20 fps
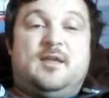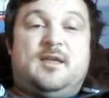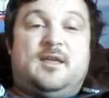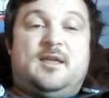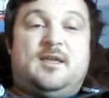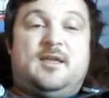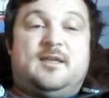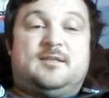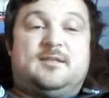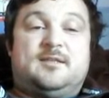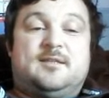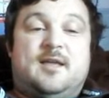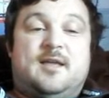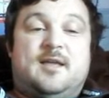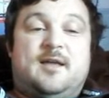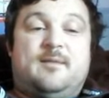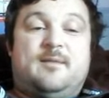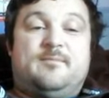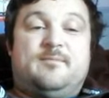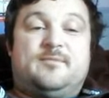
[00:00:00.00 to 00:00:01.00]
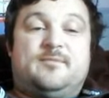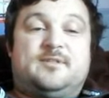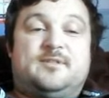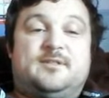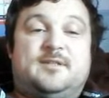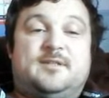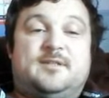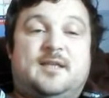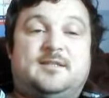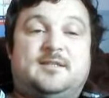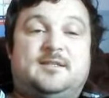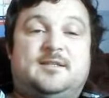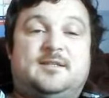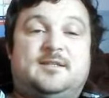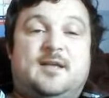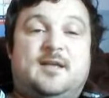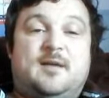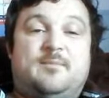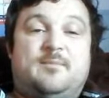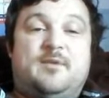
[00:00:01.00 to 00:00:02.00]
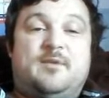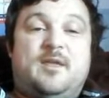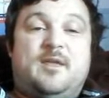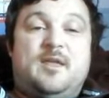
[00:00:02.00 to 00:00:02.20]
is um, set it up.